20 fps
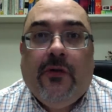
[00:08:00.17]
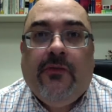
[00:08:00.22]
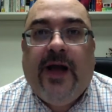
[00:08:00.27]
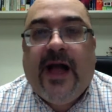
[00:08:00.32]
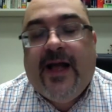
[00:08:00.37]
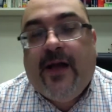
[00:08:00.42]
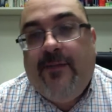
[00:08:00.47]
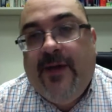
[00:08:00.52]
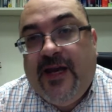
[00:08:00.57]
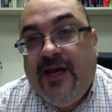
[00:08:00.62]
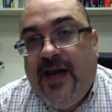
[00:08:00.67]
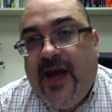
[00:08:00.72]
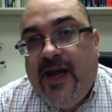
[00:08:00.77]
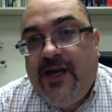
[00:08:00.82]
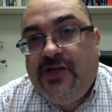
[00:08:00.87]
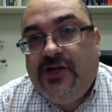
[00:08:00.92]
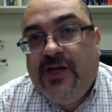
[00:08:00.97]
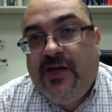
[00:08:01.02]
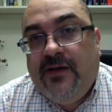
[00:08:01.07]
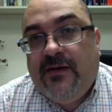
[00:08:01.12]

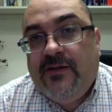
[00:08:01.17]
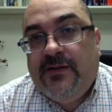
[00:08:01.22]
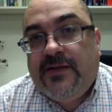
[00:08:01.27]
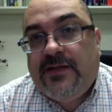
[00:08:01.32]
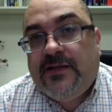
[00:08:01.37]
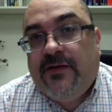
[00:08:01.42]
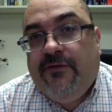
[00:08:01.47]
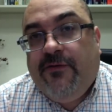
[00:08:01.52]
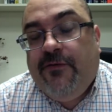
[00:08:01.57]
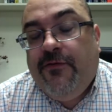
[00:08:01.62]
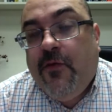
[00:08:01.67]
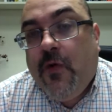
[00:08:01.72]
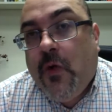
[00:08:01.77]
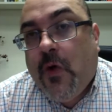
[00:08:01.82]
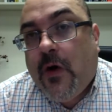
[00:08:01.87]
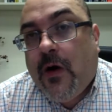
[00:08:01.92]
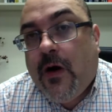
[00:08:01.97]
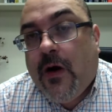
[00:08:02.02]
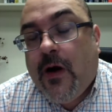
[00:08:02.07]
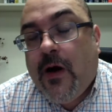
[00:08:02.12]
recommendations
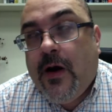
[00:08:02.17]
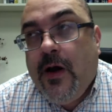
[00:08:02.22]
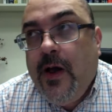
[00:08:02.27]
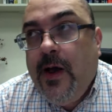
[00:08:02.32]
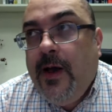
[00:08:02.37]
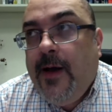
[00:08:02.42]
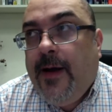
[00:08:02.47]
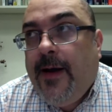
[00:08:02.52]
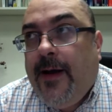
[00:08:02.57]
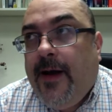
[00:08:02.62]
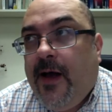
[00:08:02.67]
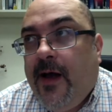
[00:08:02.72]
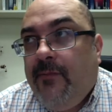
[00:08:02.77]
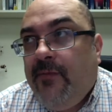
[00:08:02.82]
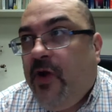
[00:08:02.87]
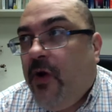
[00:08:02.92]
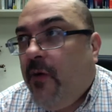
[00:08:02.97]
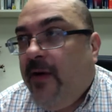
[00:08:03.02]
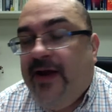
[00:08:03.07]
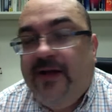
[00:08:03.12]
for
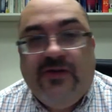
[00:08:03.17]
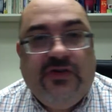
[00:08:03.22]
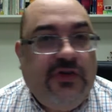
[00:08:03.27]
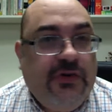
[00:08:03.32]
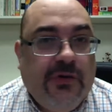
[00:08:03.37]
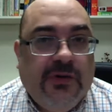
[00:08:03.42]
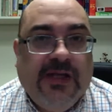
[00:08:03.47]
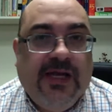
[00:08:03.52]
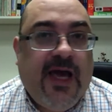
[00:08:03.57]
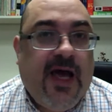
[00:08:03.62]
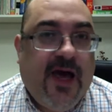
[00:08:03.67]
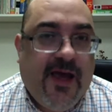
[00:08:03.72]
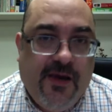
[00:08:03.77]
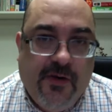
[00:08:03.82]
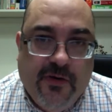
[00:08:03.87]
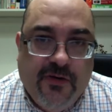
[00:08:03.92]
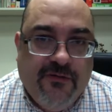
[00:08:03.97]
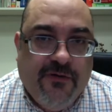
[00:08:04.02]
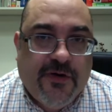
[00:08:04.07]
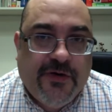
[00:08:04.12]
going to Lehigh
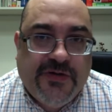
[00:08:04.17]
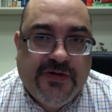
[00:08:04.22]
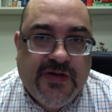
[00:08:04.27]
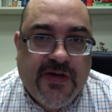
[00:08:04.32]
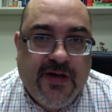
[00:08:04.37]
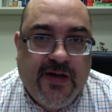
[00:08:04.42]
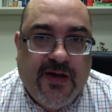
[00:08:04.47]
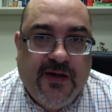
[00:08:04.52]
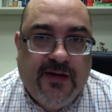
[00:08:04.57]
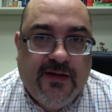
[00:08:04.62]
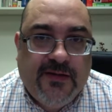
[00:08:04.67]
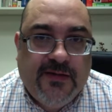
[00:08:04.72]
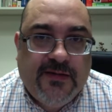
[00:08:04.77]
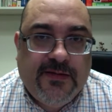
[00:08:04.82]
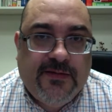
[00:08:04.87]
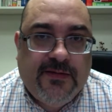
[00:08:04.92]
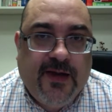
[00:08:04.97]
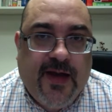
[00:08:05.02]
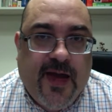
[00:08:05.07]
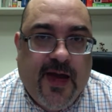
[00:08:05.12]
University
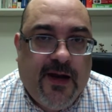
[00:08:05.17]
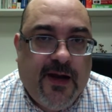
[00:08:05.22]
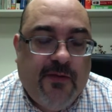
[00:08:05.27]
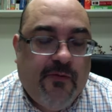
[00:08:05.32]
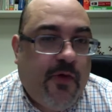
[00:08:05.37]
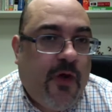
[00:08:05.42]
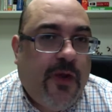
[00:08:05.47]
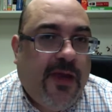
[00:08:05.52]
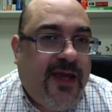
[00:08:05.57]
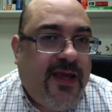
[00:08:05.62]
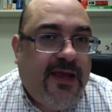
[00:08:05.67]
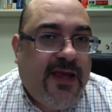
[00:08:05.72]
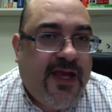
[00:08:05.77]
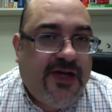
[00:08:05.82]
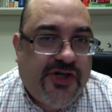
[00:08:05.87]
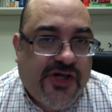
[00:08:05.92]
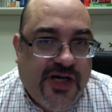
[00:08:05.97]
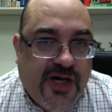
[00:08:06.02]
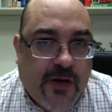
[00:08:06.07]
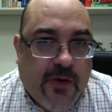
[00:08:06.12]
and enrolling in the
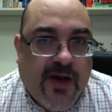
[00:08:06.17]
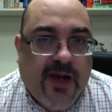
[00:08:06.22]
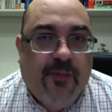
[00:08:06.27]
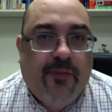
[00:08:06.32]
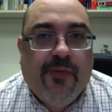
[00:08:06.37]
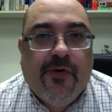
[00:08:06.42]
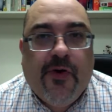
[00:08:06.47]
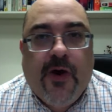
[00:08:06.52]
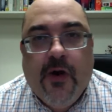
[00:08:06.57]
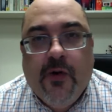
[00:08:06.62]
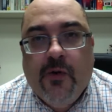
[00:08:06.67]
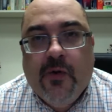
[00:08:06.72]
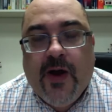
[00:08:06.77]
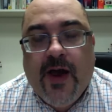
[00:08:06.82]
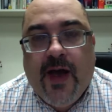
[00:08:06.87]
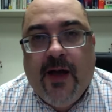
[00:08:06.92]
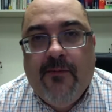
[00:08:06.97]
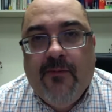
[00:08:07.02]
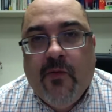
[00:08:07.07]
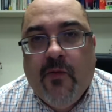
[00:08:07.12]
engineering
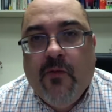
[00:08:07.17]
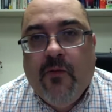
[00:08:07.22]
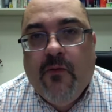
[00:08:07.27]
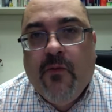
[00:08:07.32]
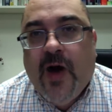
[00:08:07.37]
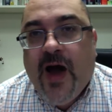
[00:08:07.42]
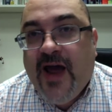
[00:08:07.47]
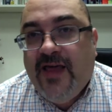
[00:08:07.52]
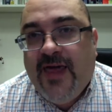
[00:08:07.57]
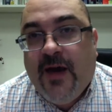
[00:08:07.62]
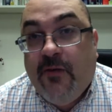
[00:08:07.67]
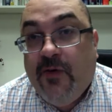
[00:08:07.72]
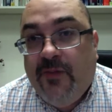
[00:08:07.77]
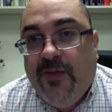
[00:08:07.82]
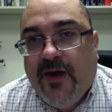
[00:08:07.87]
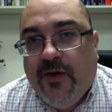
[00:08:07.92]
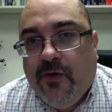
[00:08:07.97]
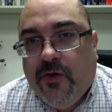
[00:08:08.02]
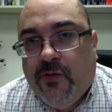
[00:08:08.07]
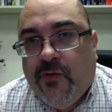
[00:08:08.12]
program, why that would
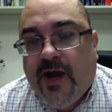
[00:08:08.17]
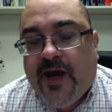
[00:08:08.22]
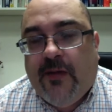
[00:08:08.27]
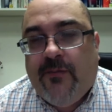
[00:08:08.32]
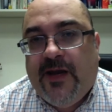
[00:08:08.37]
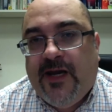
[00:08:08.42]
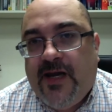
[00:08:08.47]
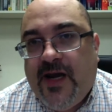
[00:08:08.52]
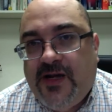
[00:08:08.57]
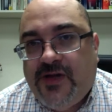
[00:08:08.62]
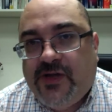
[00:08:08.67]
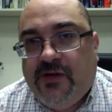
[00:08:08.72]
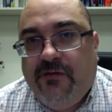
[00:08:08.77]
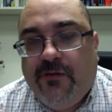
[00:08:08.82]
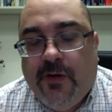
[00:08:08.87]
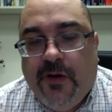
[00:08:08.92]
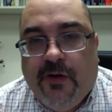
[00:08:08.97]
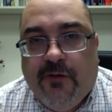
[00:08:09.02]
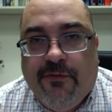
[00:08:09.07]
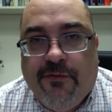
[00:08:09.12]
be a good recommendation
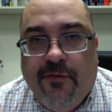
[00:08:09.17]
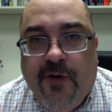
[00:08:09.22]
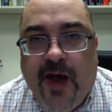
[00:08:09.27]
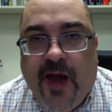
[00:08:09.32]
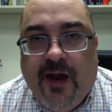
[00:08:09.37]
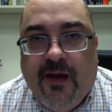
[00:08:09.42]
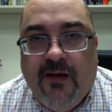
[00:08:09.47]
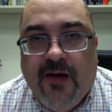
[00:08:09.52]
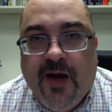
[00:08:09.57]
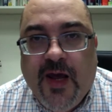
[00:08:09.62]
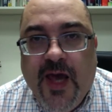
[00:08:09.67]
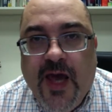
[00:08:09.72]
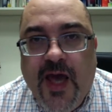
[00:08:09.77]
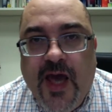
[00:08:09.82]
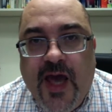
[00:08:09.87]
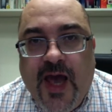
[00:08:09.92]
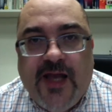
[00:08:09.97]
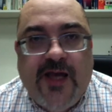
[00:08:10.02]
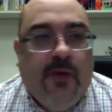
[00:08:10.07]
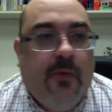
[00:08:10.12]
for your friend.
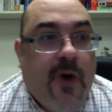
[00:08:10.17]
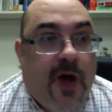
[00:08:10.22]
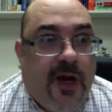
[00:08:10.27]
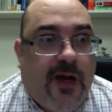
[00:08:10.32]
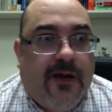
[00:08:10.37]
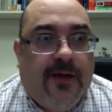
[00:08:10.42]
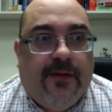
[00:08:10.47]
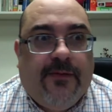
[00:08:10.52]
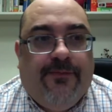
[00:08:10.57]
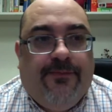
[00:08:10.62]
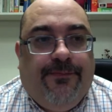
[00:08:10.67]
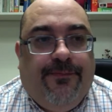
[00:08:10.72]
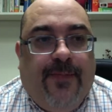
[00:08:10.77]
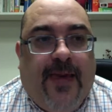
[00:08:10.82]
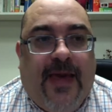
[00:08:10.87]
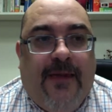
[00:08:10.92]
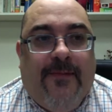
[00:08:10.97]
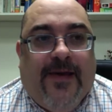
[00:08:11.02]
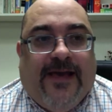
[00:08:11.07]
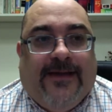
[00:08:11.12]
And you want to
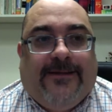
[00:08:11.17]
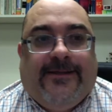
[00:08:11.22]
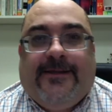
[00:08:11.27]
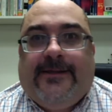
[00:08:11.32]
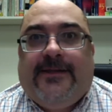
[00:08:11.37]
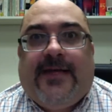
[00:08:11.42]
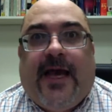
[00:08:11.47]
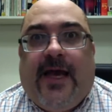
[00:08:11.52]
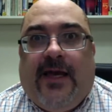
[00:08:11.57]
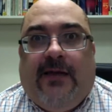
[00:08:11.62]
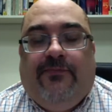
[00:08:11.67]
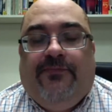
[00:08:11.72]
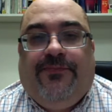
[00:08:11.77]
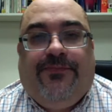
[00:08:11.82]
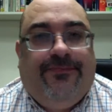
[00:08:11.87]
maybe cite,